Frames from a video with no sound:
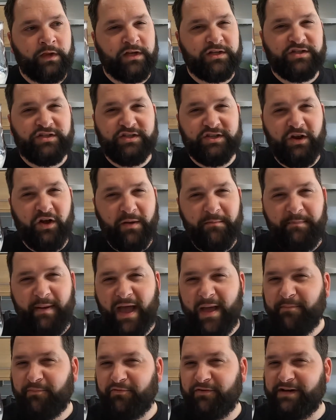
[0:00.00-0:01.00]
Slight
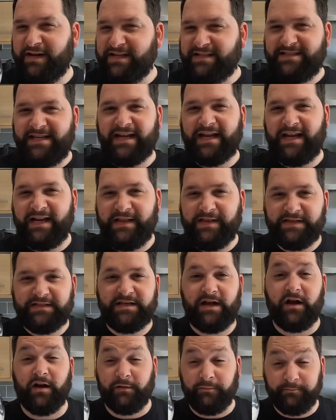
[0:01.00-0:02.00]
pepperiness tickling the
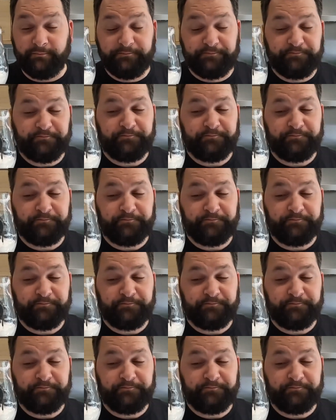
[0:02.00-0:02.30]
tongue.